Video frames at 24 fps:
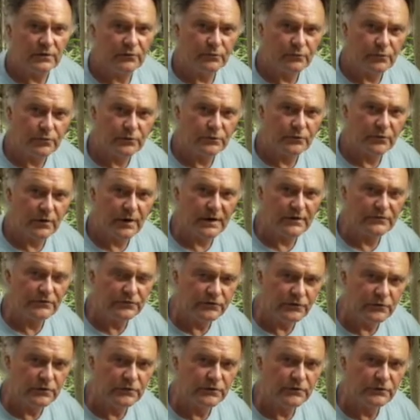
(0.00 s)
root crown
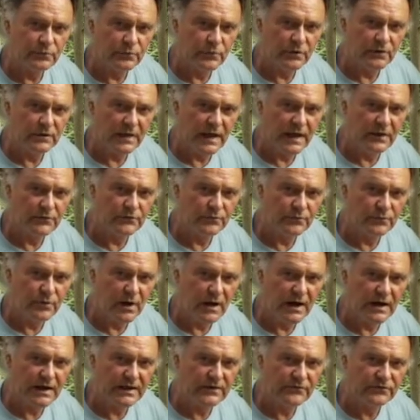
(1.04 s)
shoots were allowed to
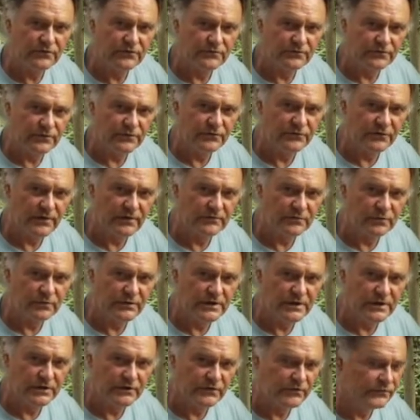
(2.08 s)
rise for several
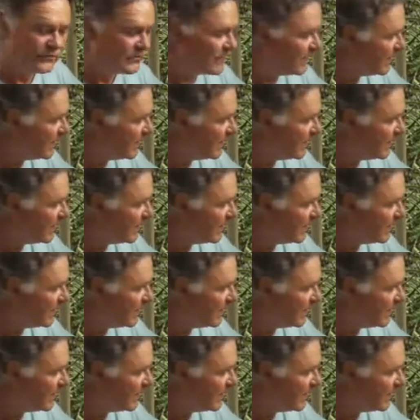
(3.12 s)
years.